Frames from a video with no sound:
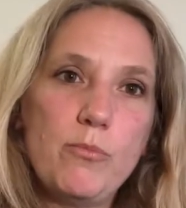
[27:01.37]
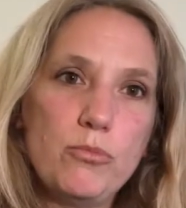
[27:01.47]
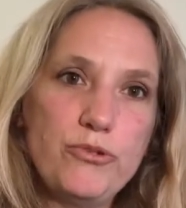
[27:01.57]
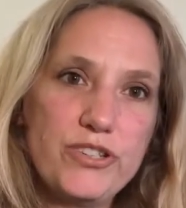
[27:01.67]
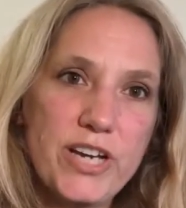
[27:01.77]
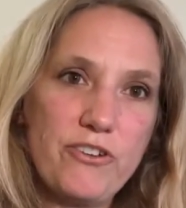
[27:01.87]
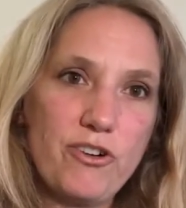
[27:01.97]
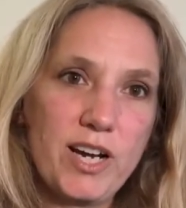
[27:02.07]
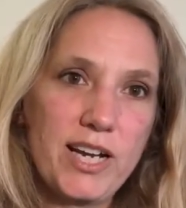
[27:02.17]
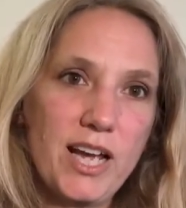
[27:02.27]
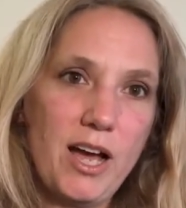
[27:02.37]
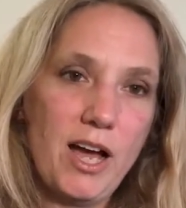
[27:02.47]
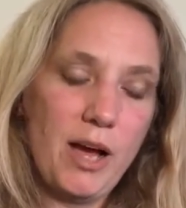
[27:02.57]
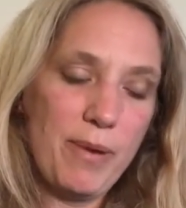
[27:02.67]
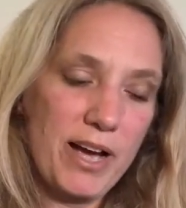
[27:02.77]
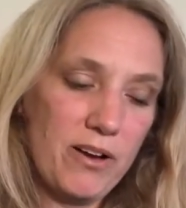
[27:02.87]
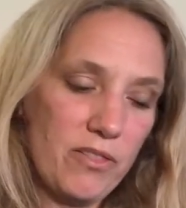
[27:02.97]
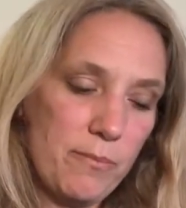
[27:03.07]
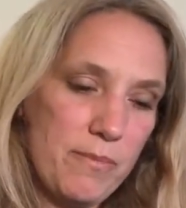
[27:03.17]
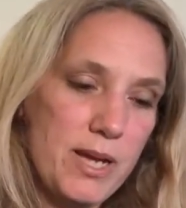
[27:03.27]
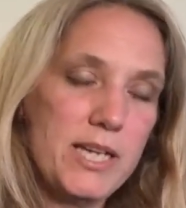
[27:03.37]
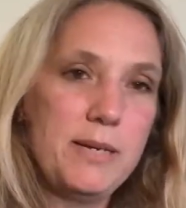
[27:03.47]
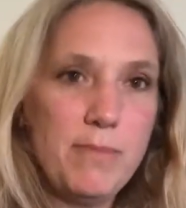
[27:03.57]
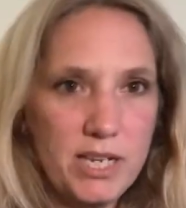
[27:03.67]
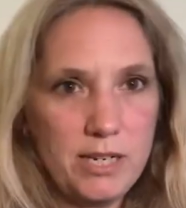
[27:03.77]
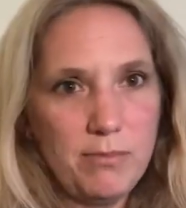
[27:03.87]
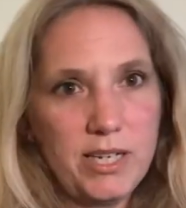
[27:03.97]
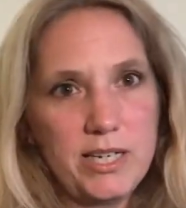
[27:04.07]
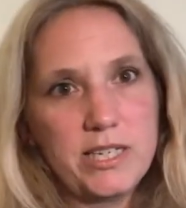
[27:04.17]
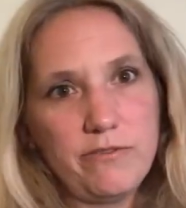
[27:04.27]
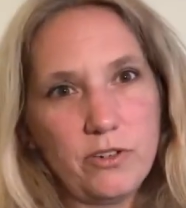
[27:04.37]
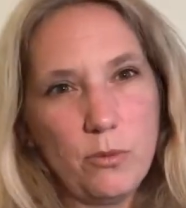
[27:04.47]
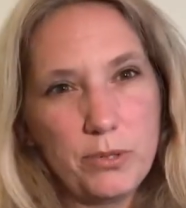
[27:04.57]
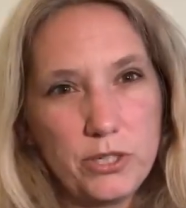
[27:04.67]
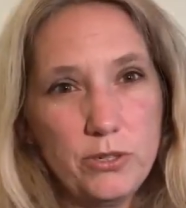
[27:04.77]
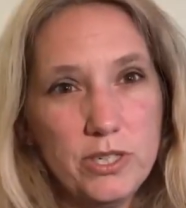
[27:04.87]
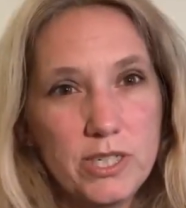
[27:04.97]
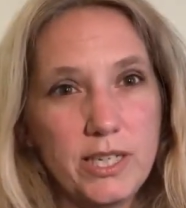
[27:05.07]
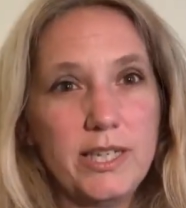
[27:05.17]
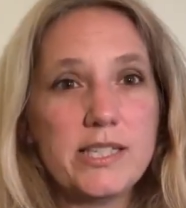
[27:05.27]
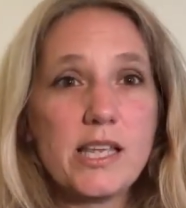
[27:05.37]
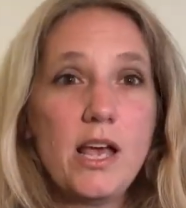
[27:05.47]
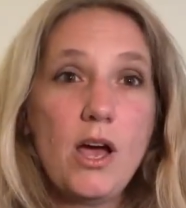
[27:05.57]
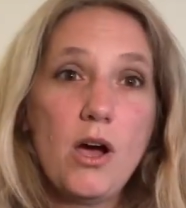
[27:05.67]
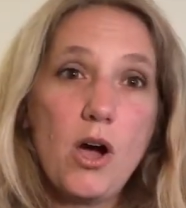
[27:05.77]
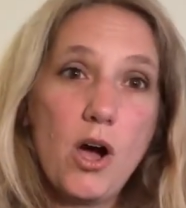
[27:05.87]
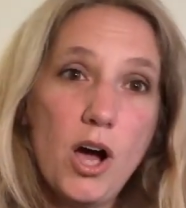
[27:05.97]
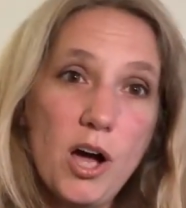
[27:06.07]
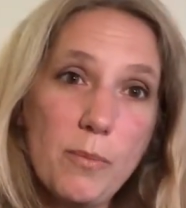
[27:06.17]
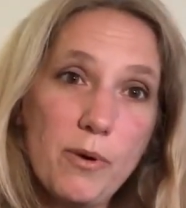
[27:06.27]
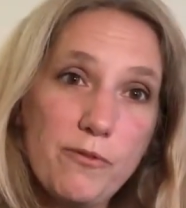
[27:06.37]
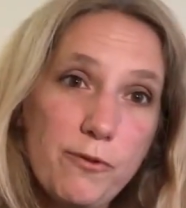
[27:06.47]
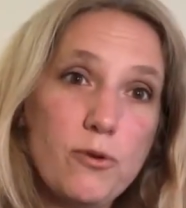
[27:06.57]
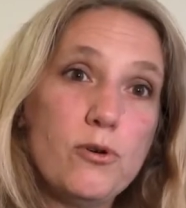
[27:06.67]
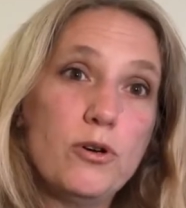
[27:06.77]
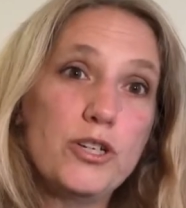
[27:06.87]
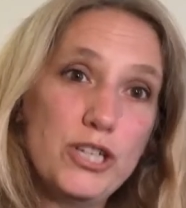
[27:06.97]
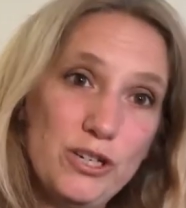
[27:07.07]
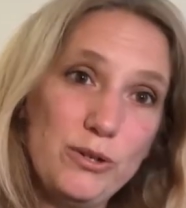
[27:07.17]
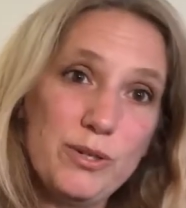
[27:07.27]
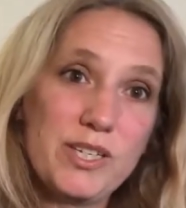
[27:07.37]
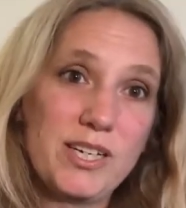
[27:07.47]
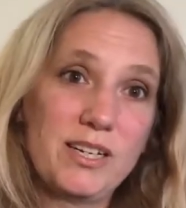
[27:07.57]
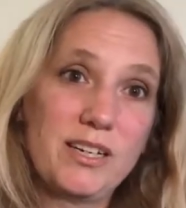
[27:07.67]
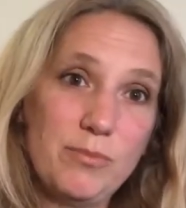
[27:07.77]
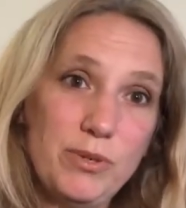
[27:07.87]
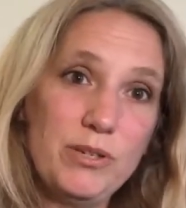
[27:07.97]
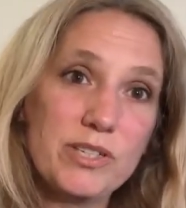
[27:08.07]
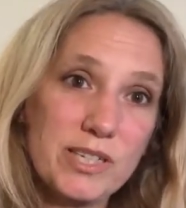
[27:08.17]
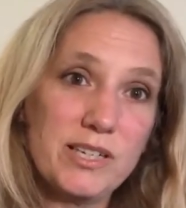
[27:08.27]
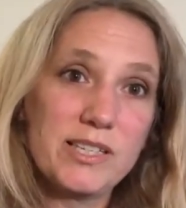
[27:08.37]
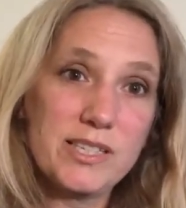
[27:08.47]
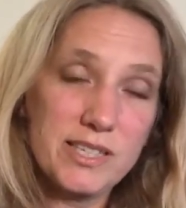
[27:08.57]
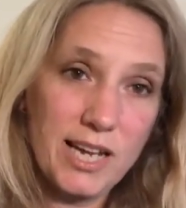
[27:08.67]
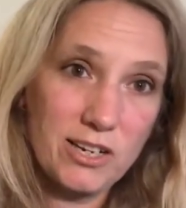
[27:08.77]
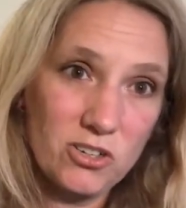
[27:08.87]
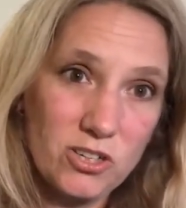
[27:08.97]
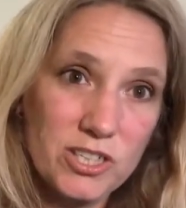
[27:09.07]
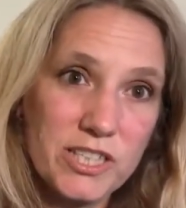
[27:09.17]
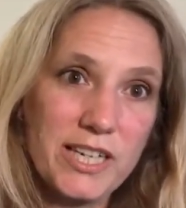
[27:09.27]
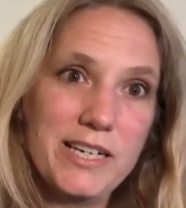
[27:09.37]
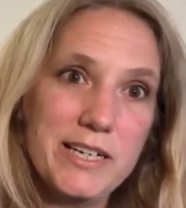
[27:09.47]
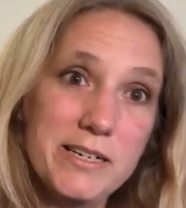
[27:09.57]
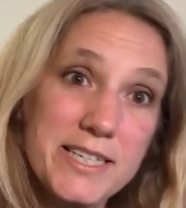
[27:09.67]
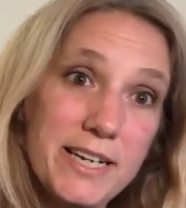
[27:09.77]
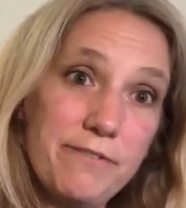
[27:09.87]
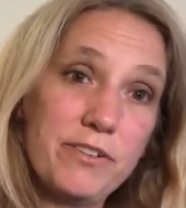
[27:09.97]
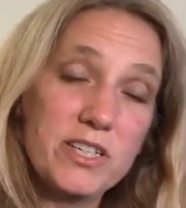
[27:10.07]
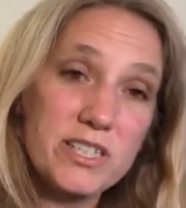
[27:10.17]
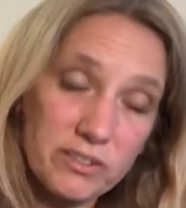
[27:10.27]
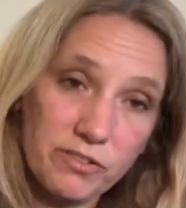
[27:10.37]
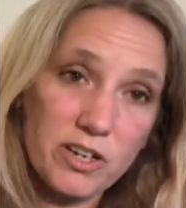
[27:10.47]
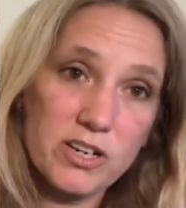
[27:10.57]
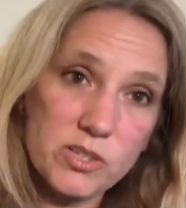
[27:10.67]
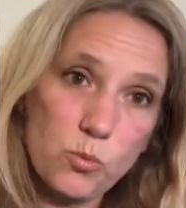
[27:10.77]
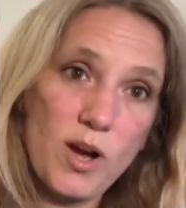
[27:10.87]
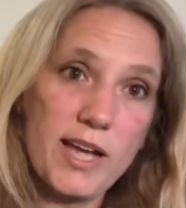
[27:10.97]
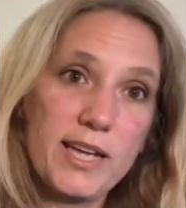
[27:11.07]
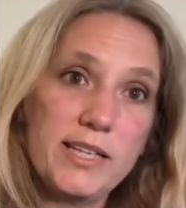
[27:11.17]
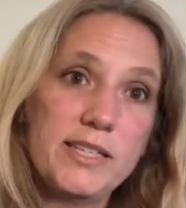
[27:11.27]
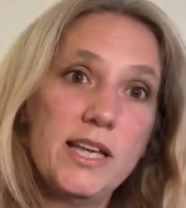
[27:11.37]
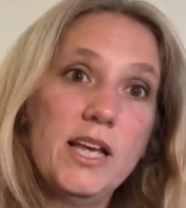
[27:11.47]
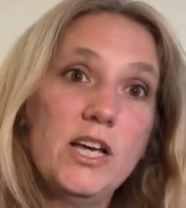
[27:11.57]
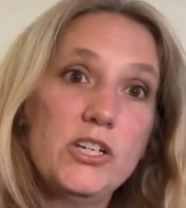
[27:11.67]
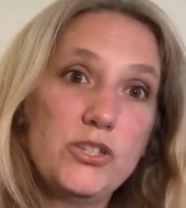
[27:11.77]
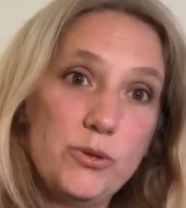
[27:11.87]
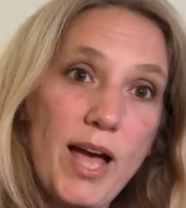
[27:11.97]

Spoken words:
more generally about the many different opportunities for using computer science and technology in different diverse ways to